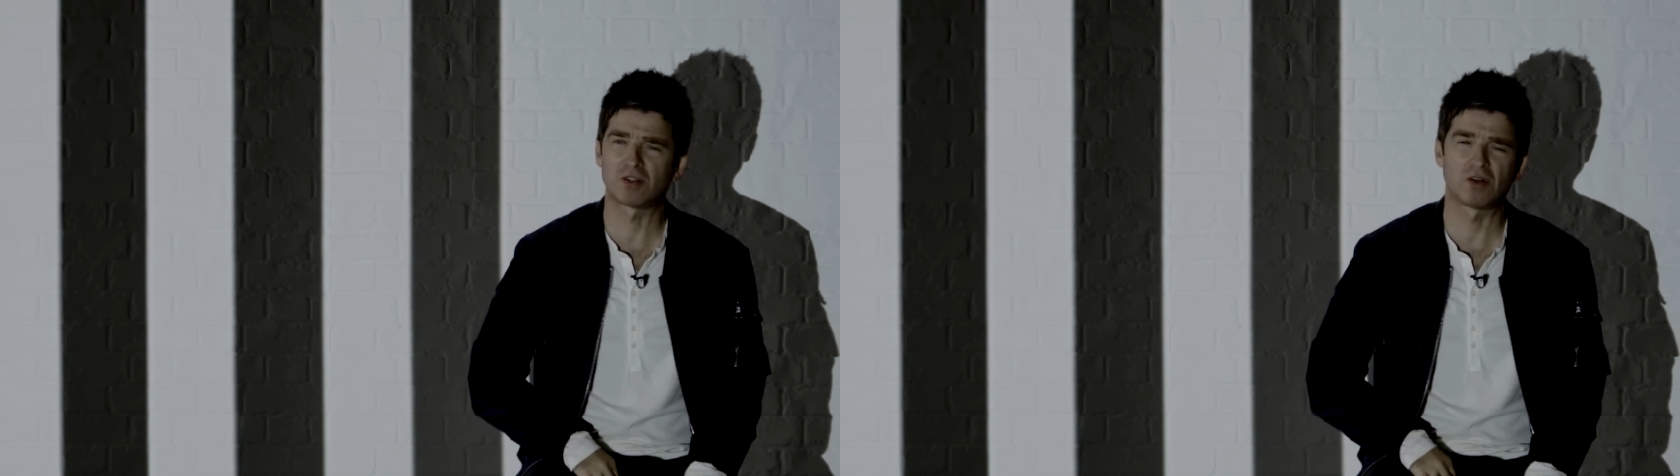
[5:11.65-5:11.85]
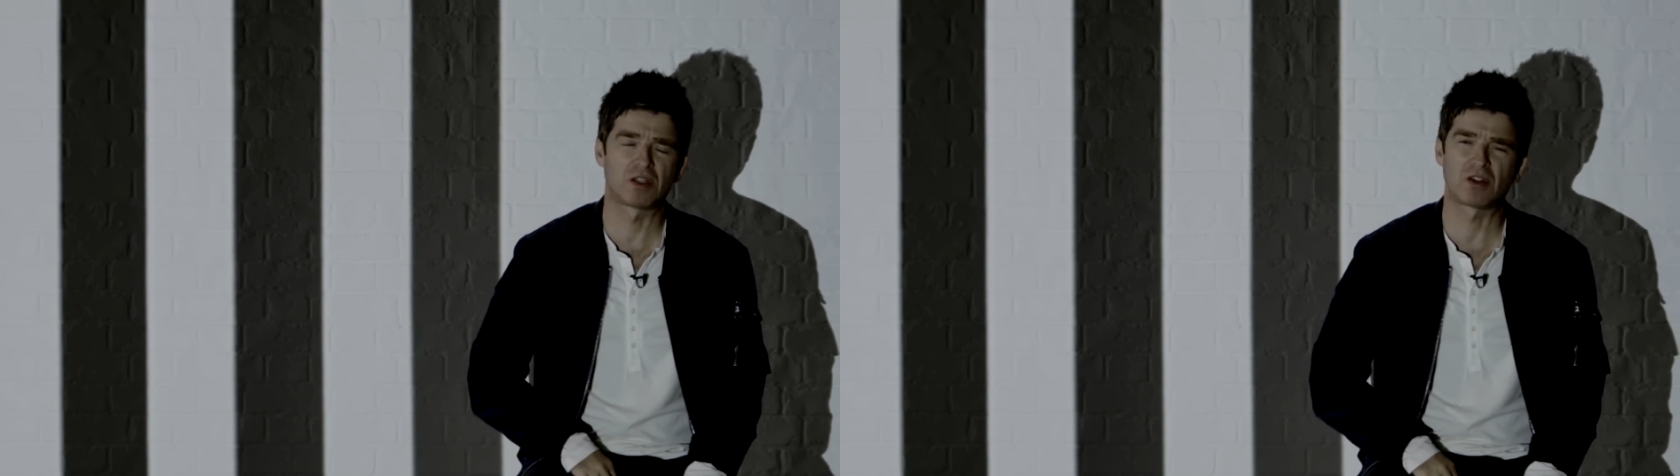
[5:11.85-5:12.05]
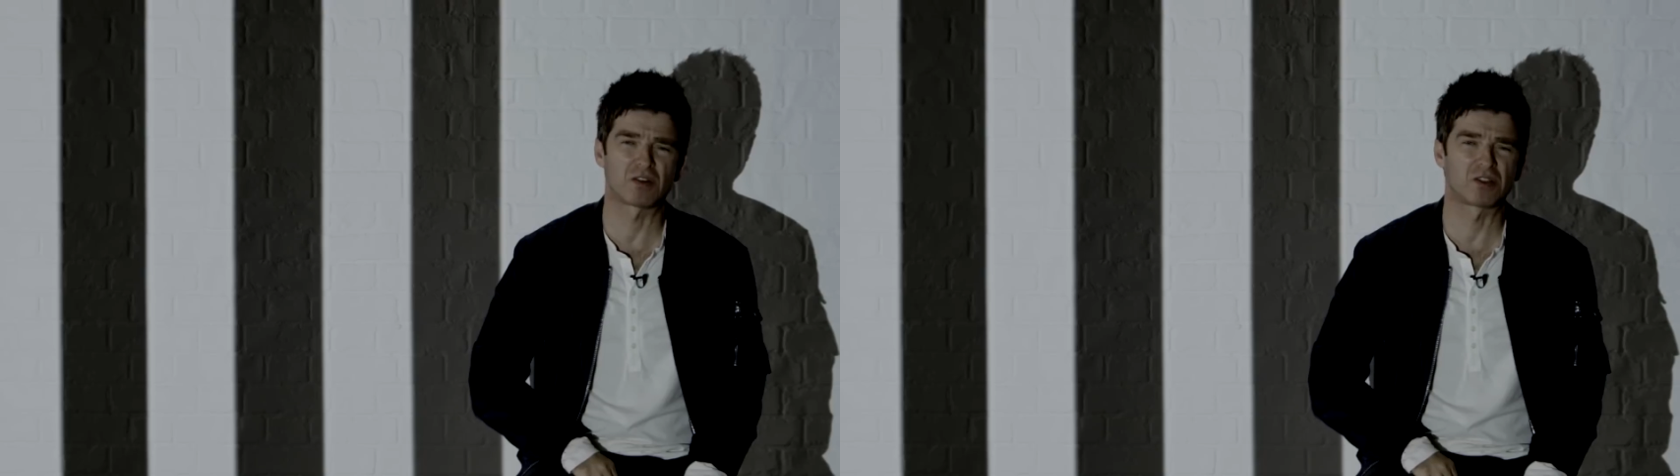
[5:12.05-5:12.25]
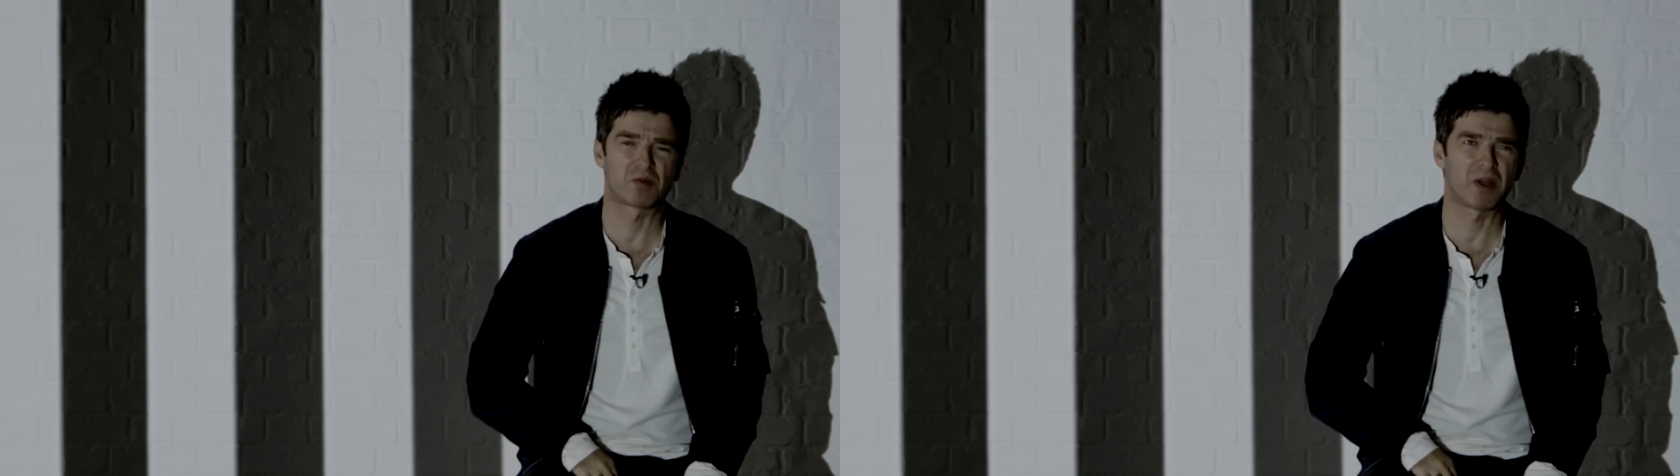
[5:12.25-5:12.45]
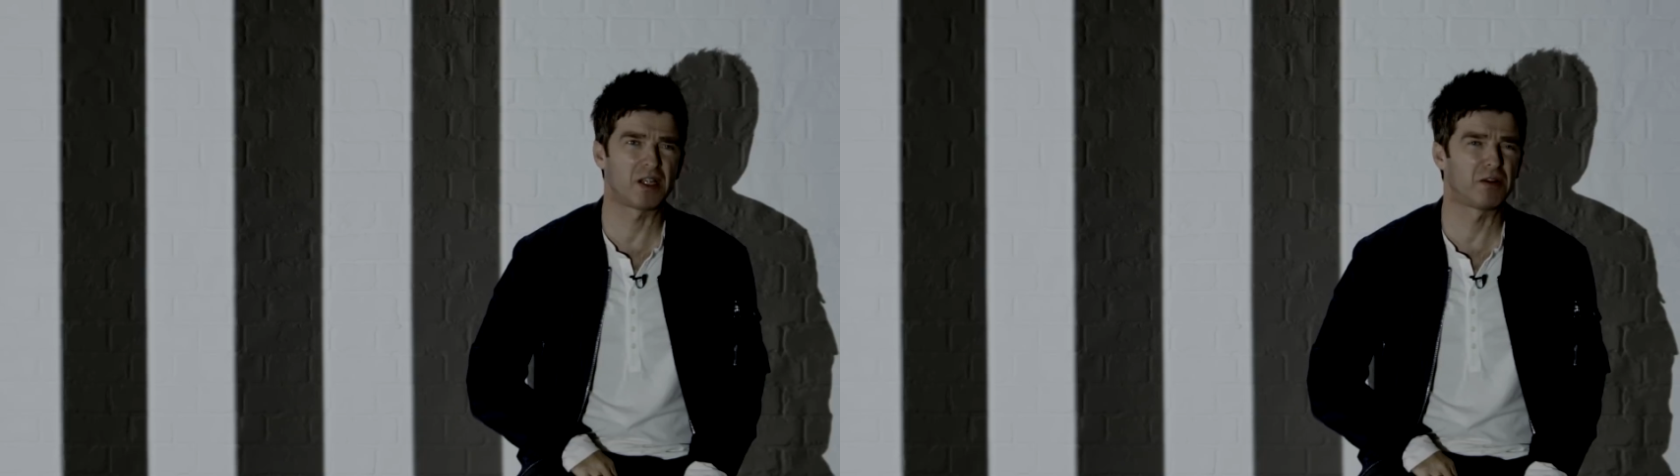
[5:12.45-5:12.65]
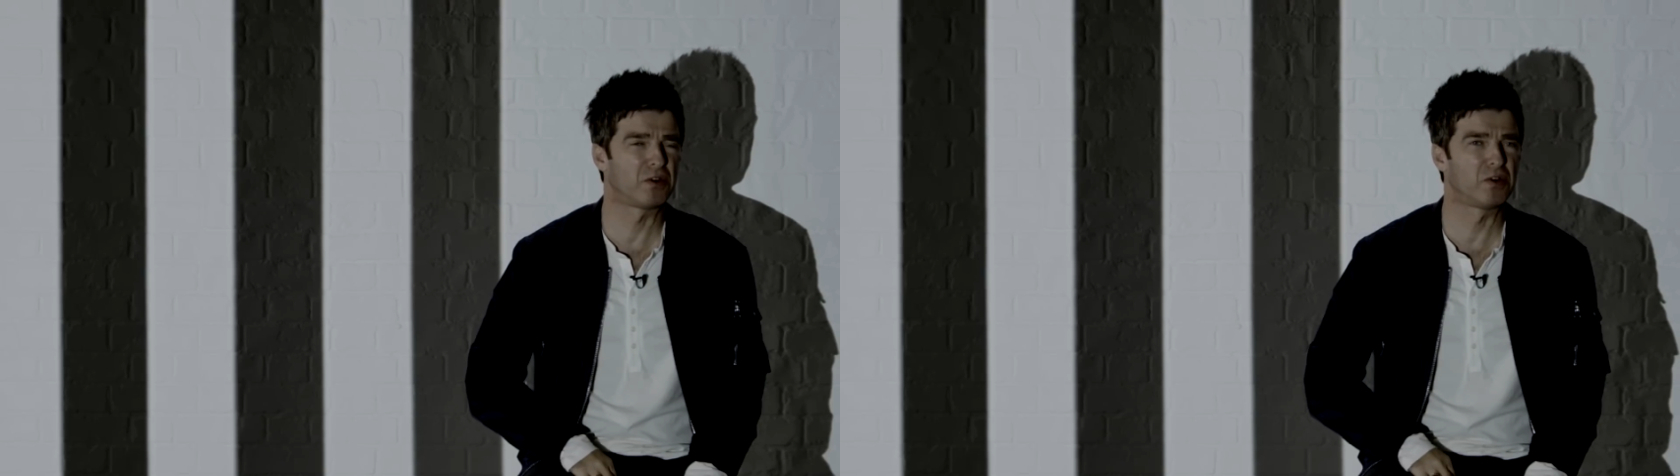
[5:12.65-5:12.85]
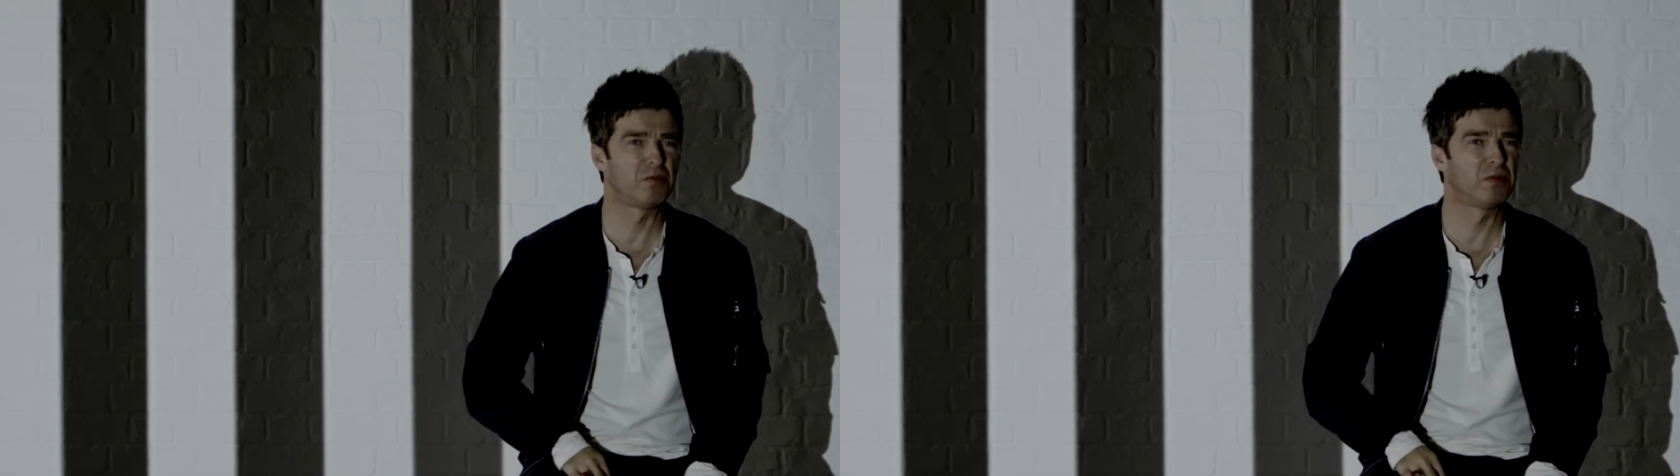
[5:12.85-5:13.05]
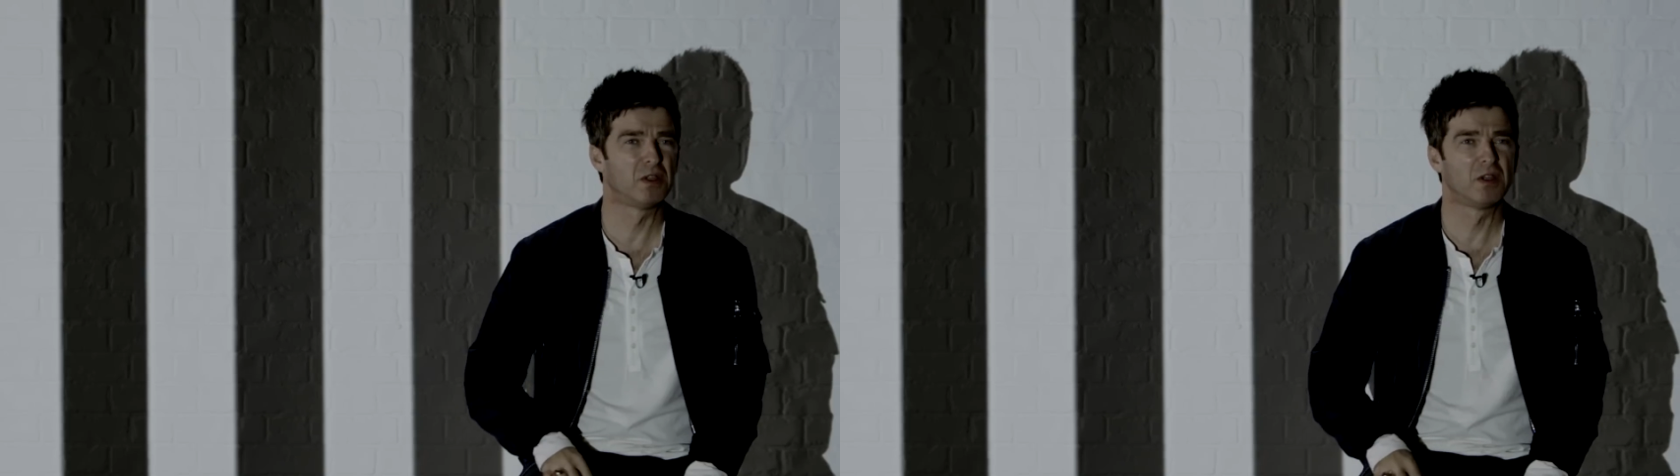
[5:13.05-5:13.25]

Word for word: you know, in a doctor's waiting room,